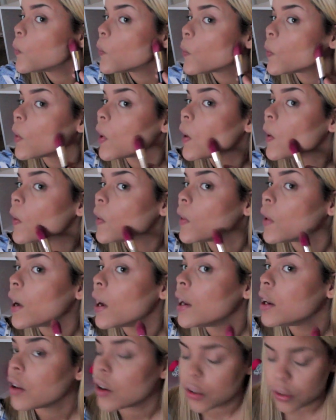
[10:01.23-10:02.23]
create a
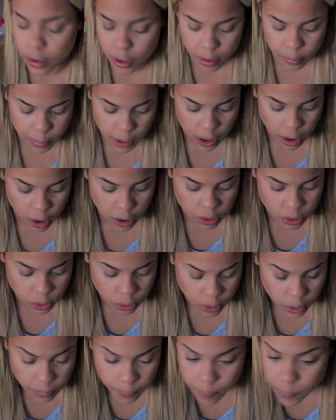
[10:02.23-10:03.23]
line underneath my
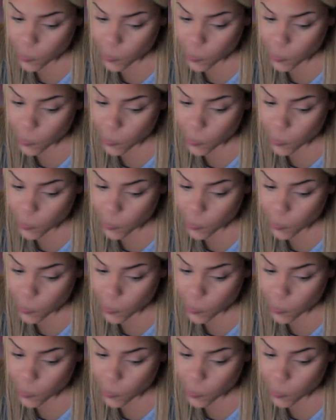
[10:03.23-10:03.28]
contour.